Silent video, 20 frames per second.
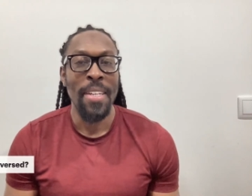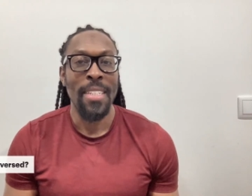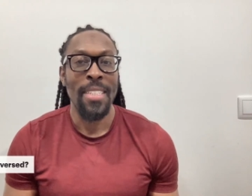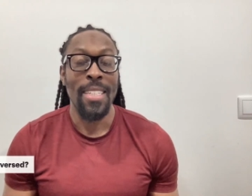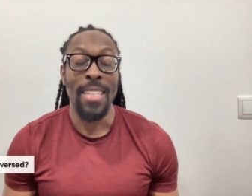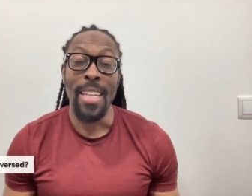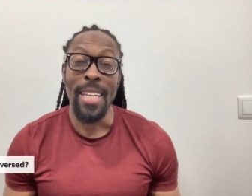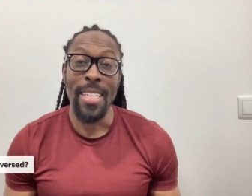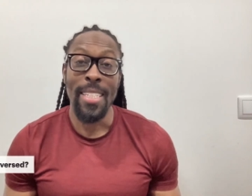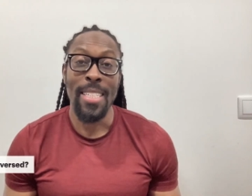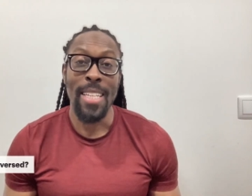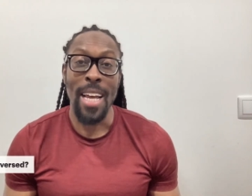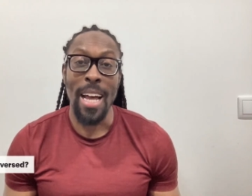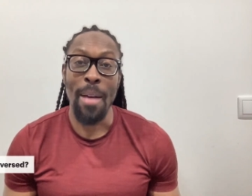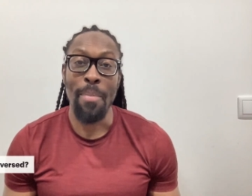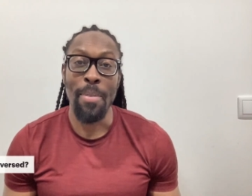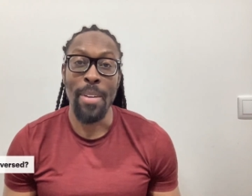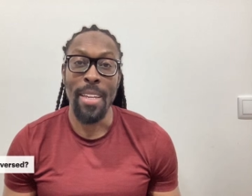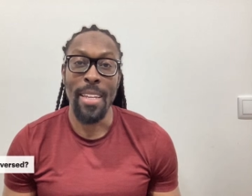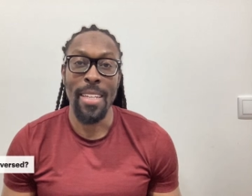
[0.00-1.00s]
Today's
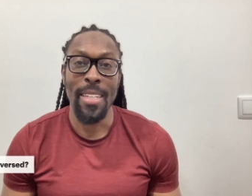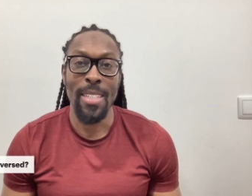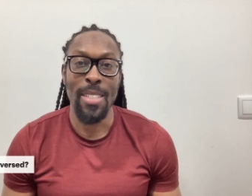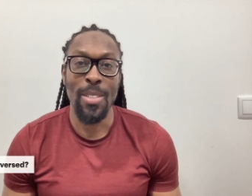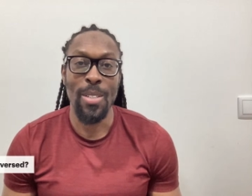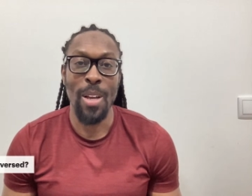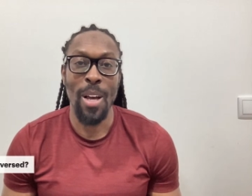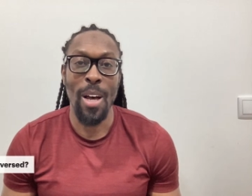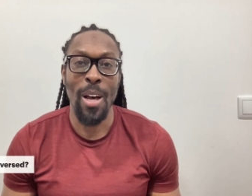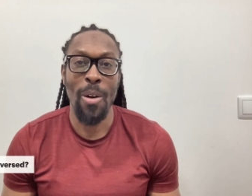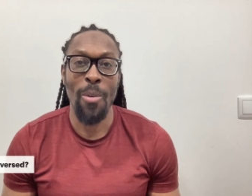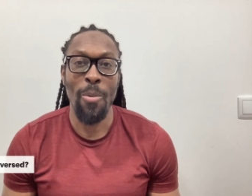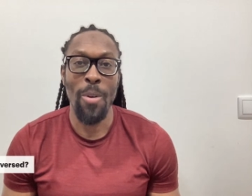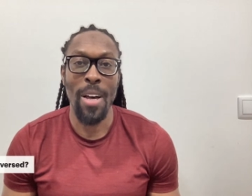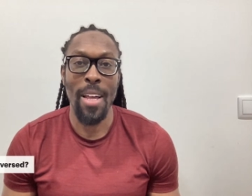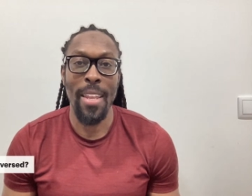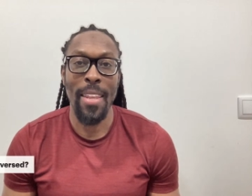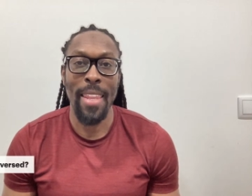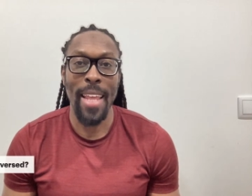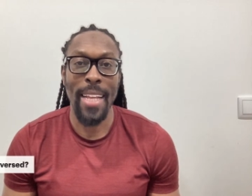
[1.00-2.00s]
topic is
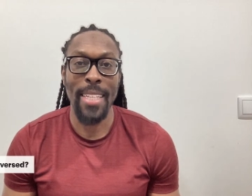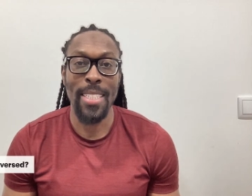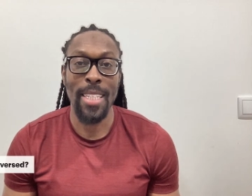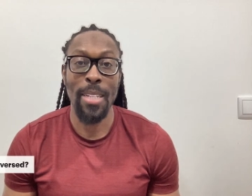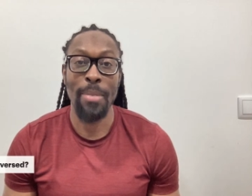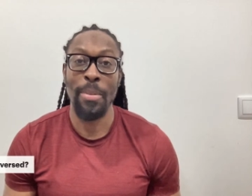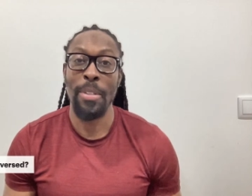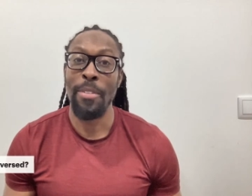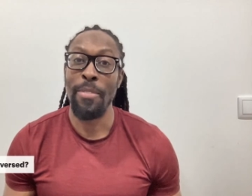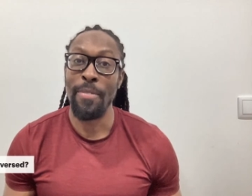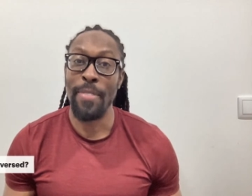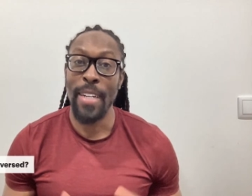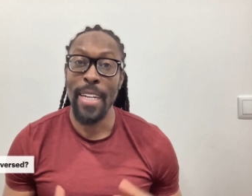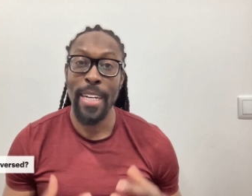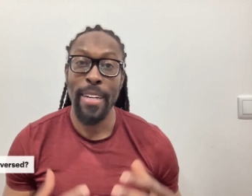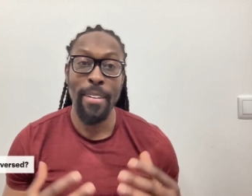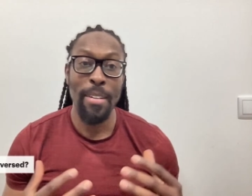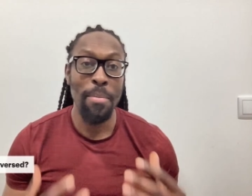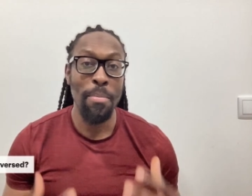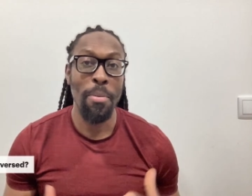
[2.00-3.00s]
one that's going to be
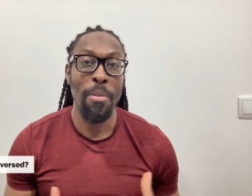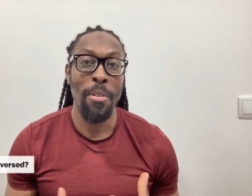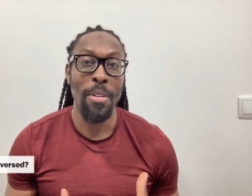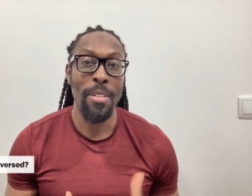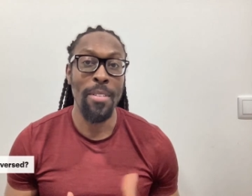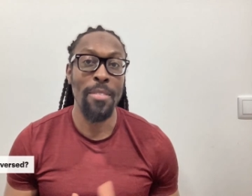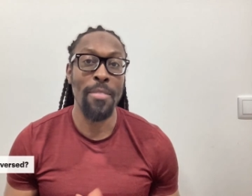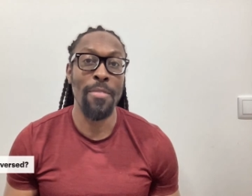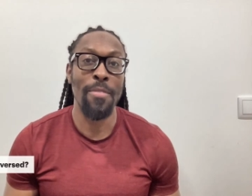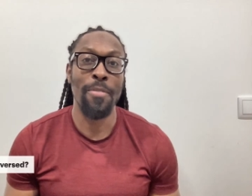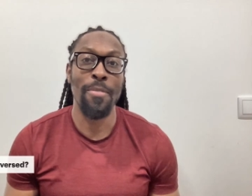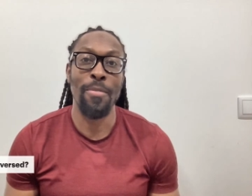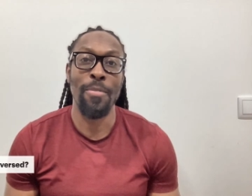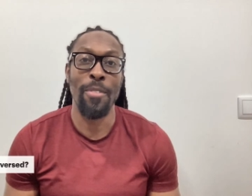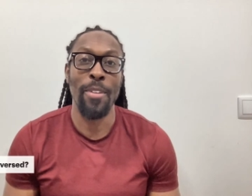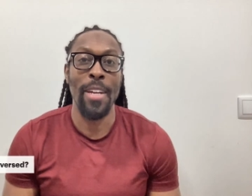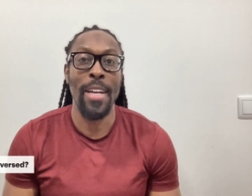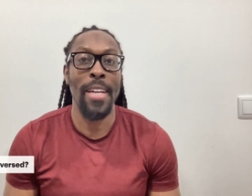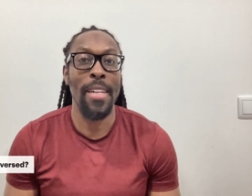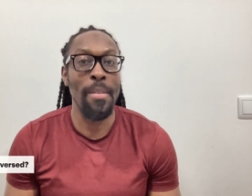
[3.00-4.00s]
very important
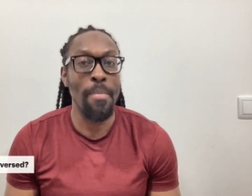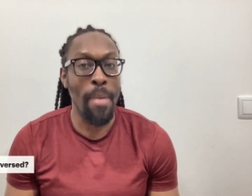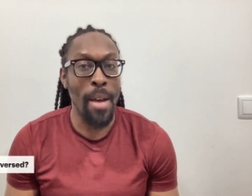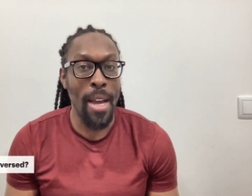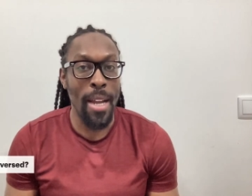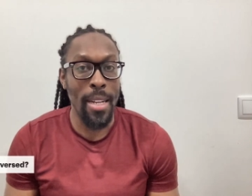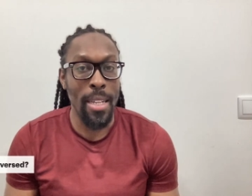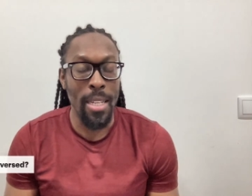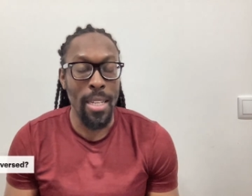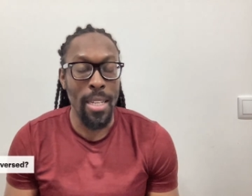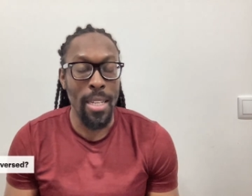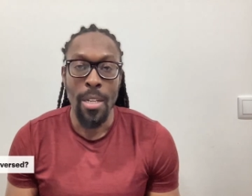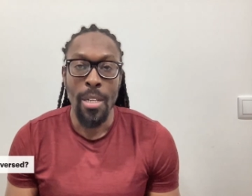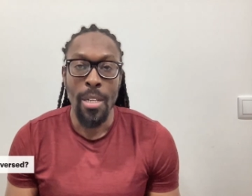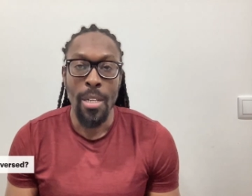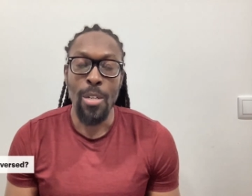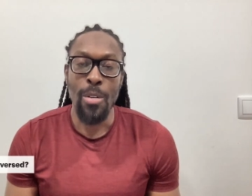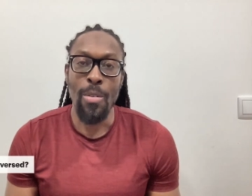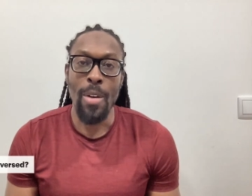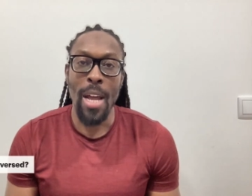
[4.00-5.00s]
for anybody
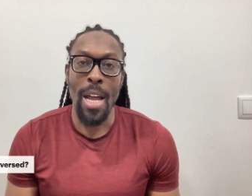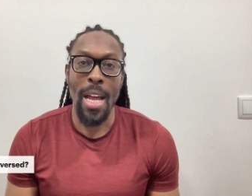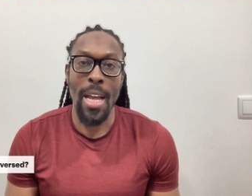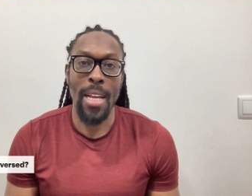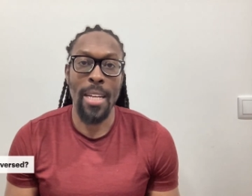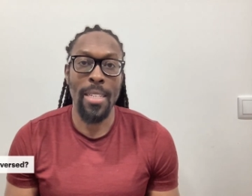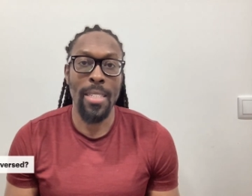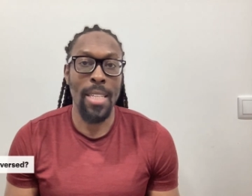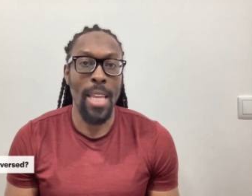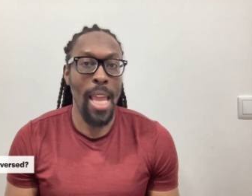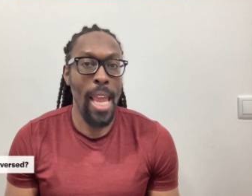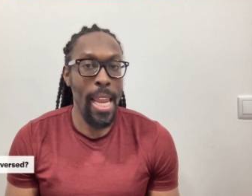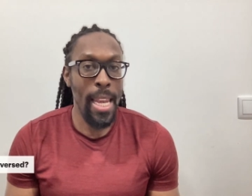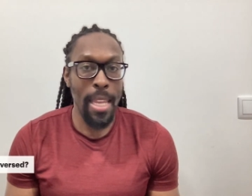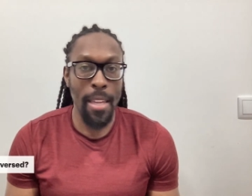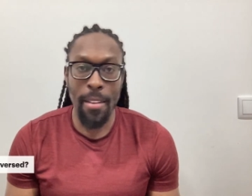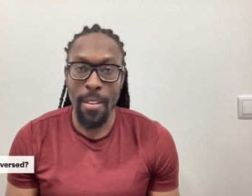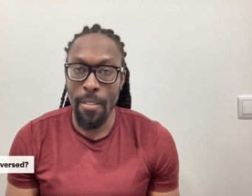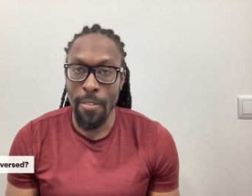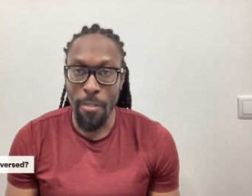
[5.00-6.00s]
who has
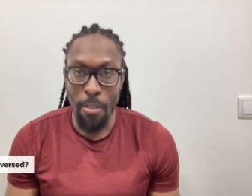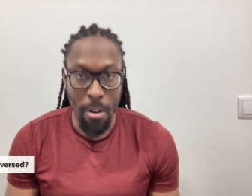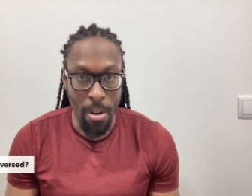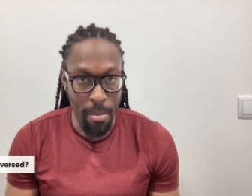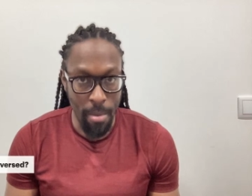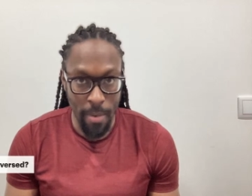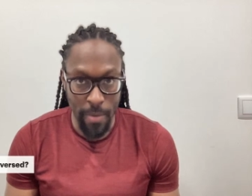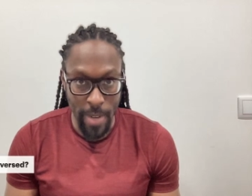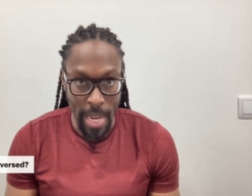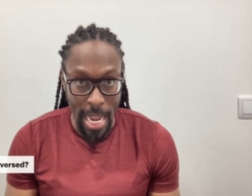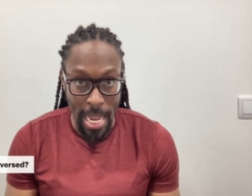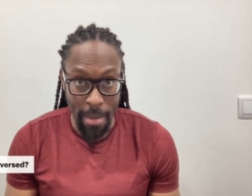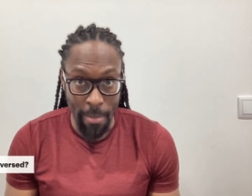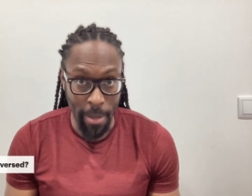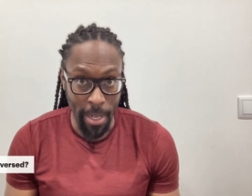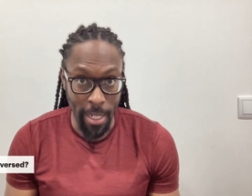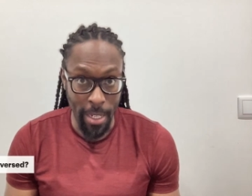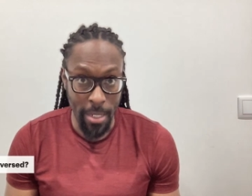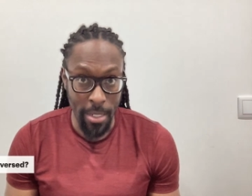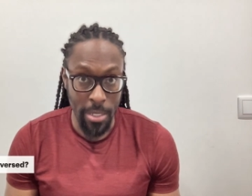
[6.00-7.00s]
any form of
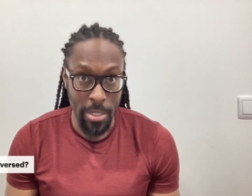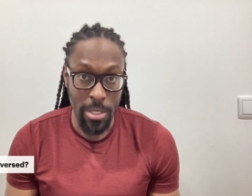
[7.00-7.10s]
diabetes.